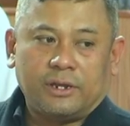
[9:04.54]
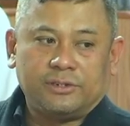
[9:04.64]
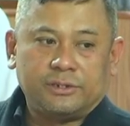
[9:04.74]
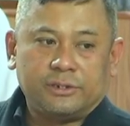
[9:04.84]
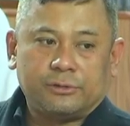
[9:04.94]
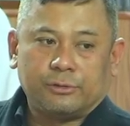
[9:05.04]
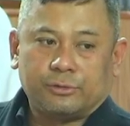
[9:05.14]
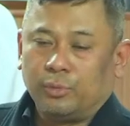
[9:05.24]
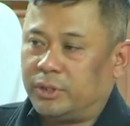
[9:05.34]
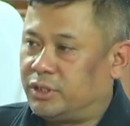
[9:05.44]
agencies also.
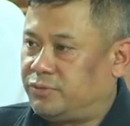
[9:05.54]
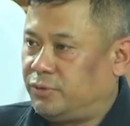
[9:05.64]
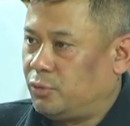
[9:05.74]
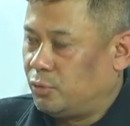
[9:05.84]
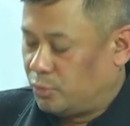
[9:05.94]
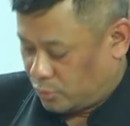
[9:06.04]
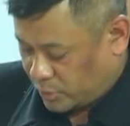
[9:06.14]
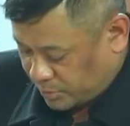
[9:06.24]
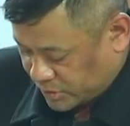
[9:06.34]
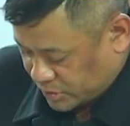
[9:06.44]
With this few
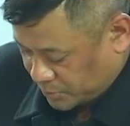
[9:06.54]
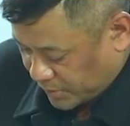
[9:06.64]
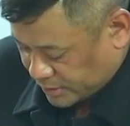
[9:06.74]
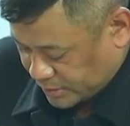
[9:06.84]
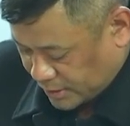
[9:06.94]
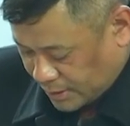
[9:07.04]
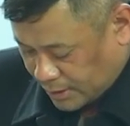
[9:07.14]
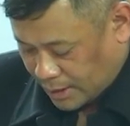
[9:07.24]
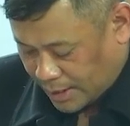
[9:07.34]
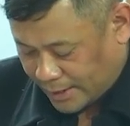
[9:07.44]
word, Mister Speaker, sir,
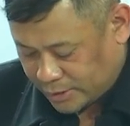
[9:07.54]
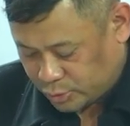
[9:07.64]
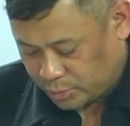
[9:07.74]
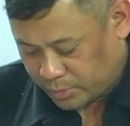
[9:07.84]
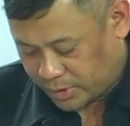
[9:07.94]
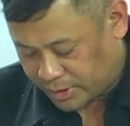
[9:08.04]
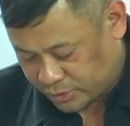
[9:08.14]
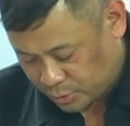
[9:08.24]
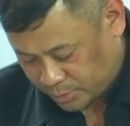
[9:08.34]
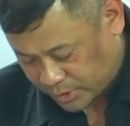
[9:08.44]
I resume my,
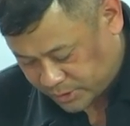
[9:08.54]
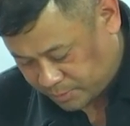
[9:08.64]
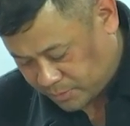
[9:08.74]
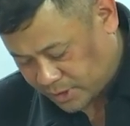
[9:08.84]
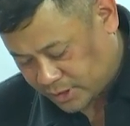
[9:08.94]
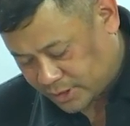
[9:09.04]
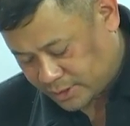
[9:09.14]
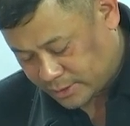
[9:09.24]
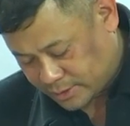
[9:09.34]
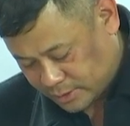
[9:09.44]
resume my,
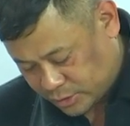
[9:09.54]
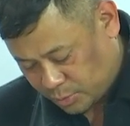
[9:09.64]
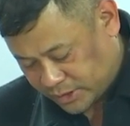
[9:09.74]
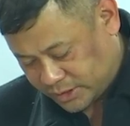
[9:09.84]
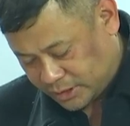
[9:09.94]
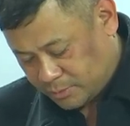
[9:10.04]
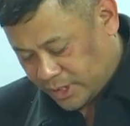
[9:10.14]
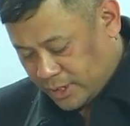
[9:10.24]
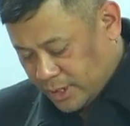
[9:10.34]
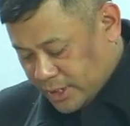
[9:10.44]
uh, resume my seat
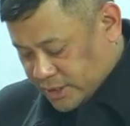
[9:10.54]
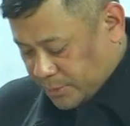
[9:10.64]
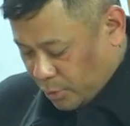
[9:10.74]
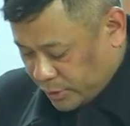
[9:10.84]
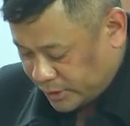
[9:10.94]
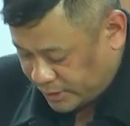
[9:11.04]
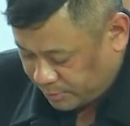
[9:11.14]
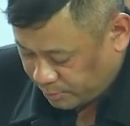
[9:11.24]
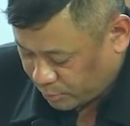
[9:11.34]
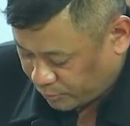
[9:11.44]
by supporting the
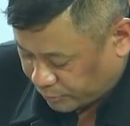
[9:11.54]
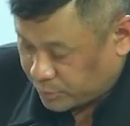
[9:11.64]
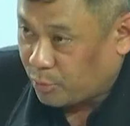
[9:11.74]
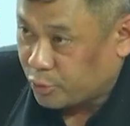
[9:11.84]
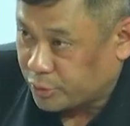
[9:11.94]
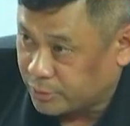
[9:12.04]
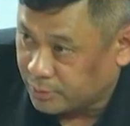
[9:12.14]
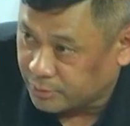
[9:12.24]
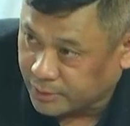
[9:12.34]
mover of the motion.